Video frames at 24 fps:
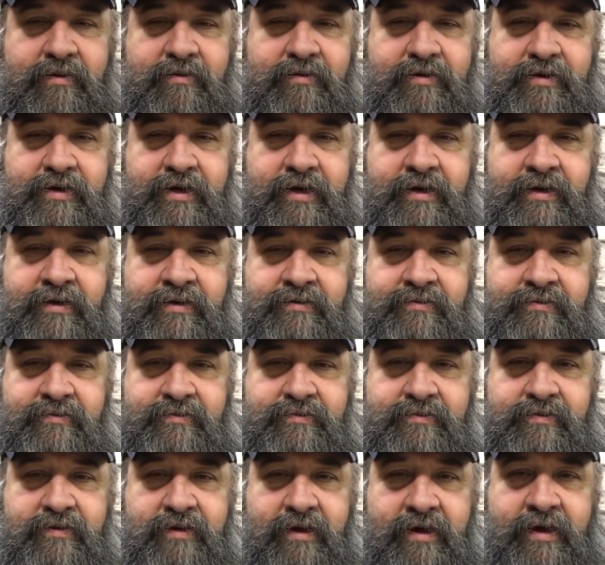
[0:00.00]
but yeah,
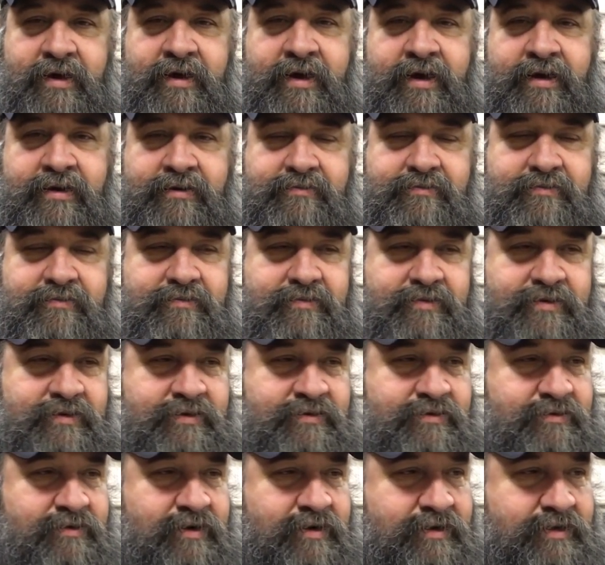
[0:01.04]
hang out.
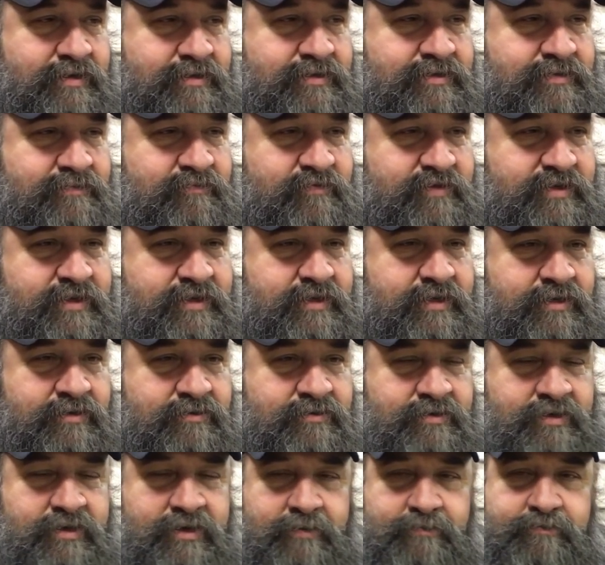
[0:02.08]
I'll try to get some
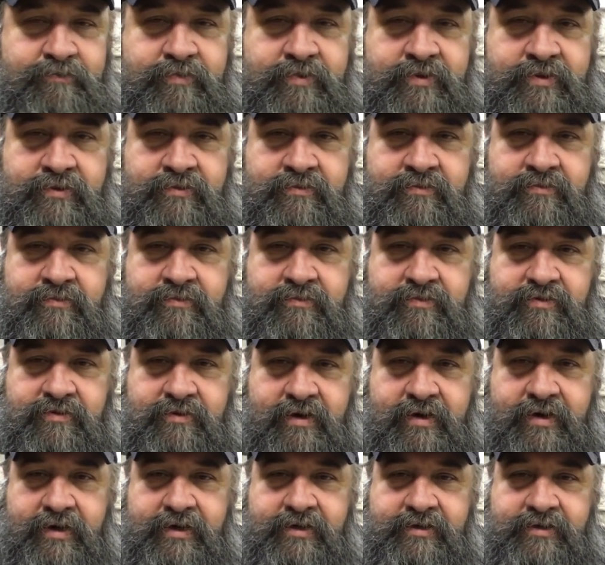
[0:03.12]
videos up and
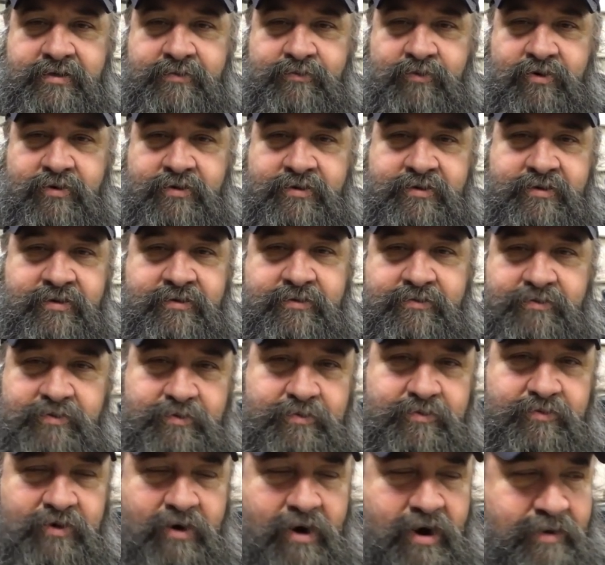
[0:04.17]
try to get some more
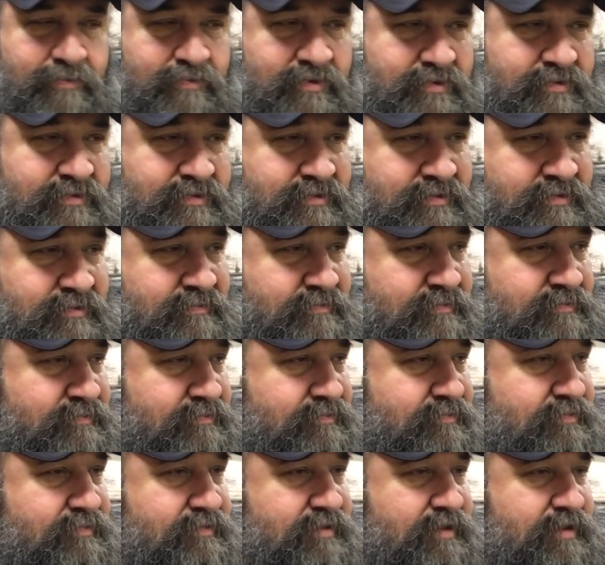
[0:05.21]
subscribers. And
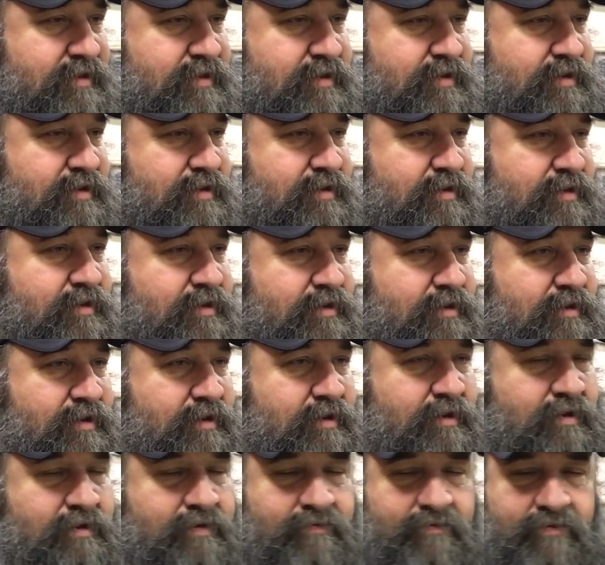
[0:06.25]

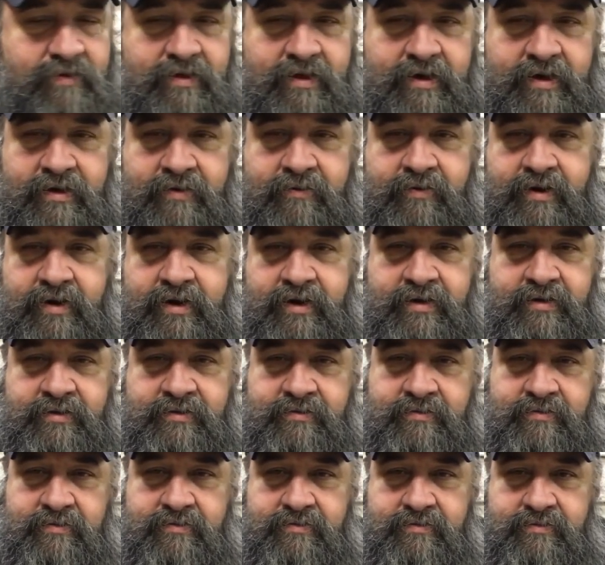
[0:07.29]
if you like what I
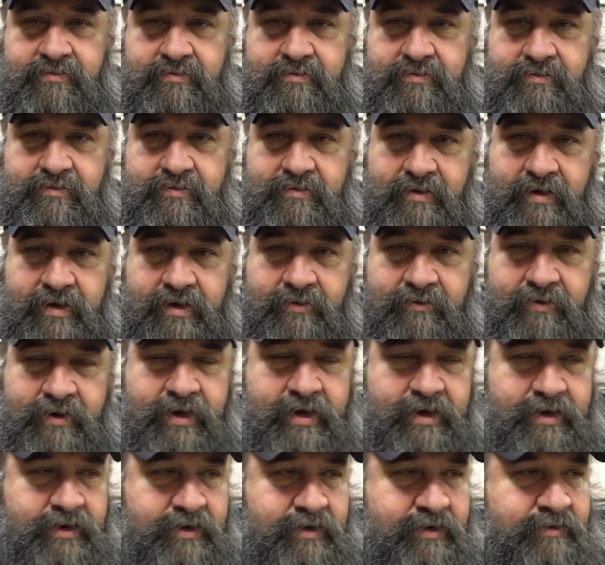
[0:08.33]
like what
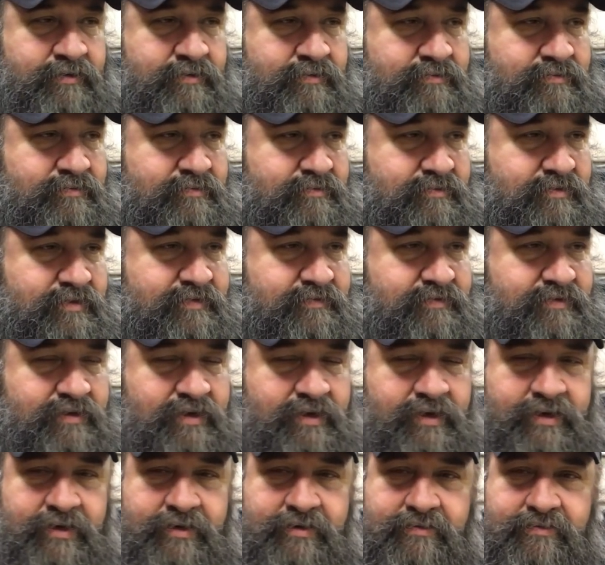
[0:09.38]
I do, leave a
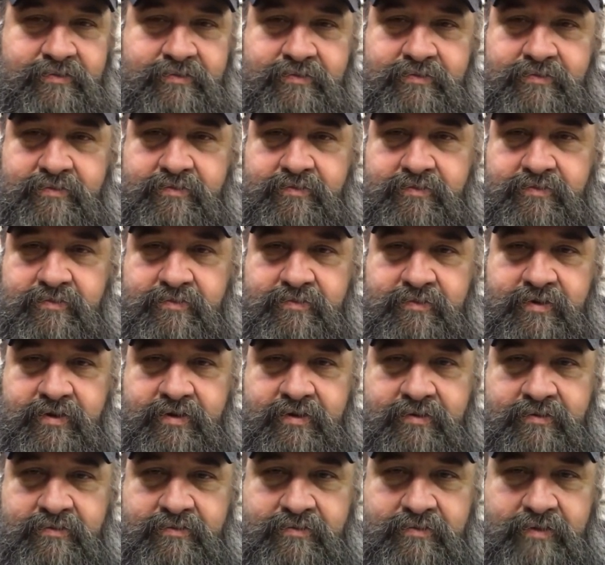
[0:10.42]
like, you
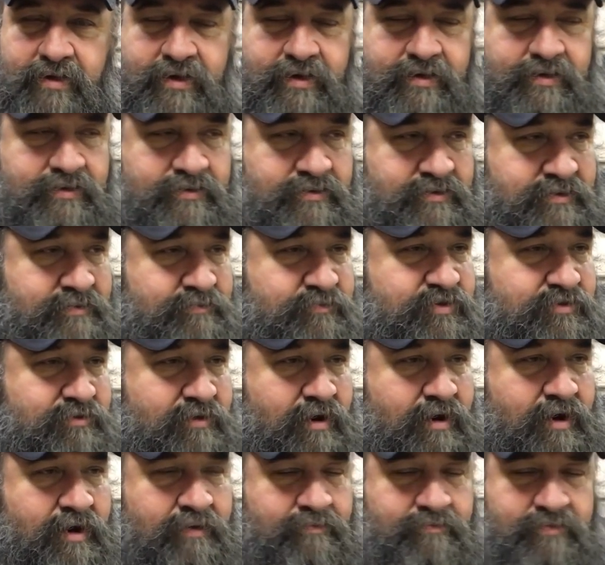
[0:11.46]
know, like and
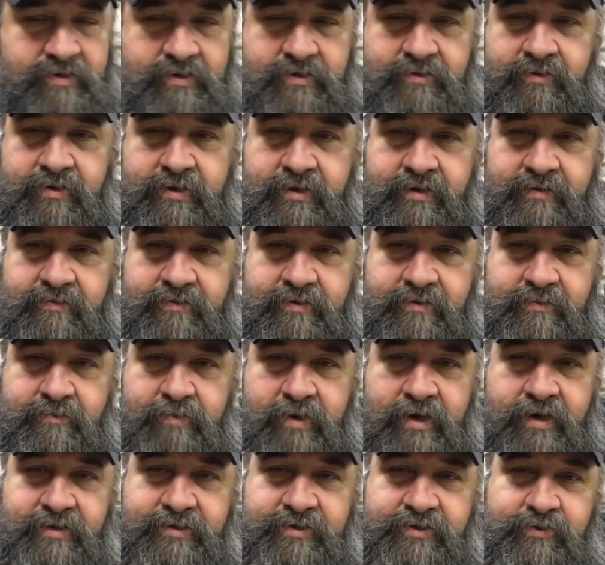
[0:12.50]
subscribe, do whatever,
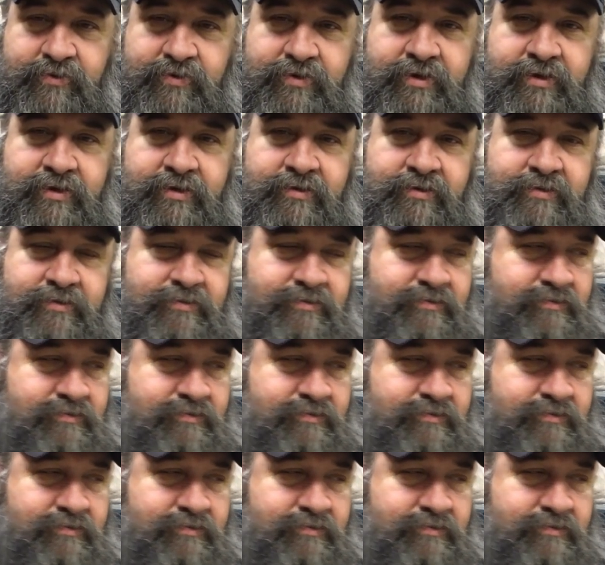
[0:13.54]
pass the word,